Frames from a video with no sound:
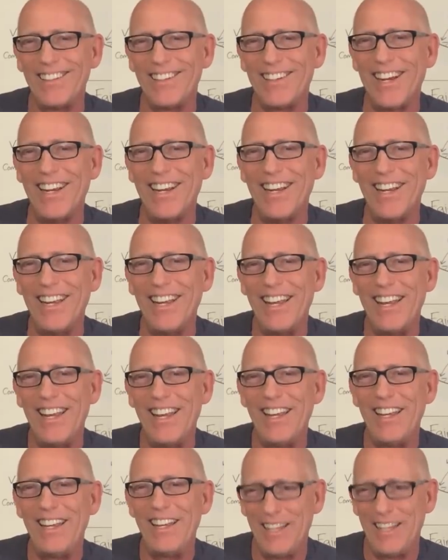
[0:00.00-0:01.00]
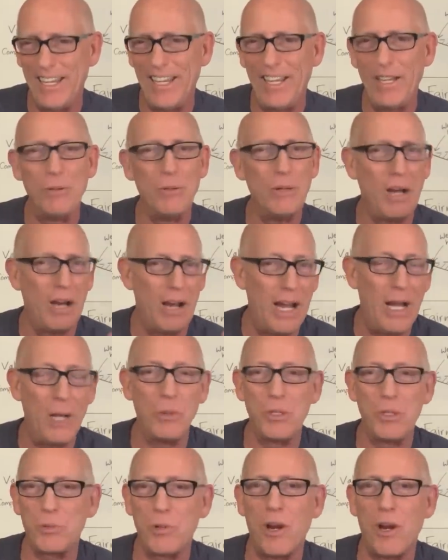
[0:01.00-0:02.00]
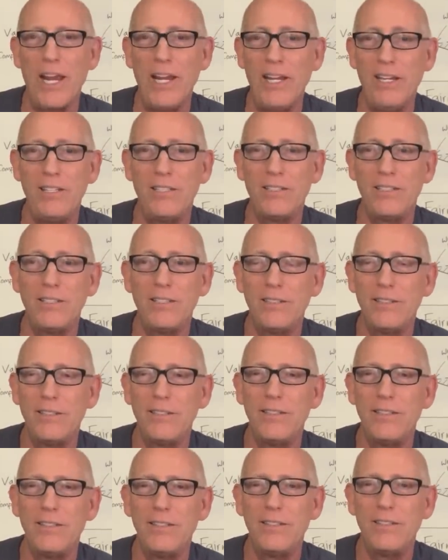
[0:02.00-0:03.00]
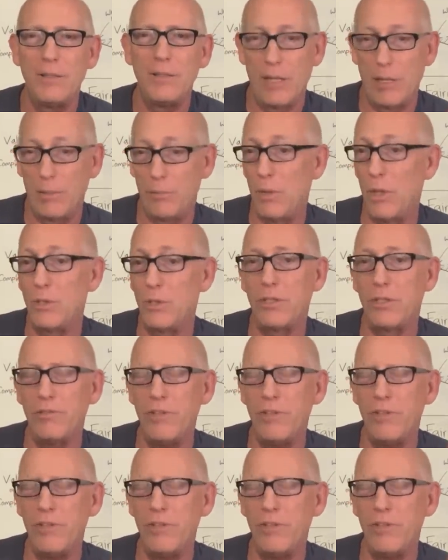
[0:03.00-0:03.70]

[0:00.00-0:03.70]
right? I was right, and most of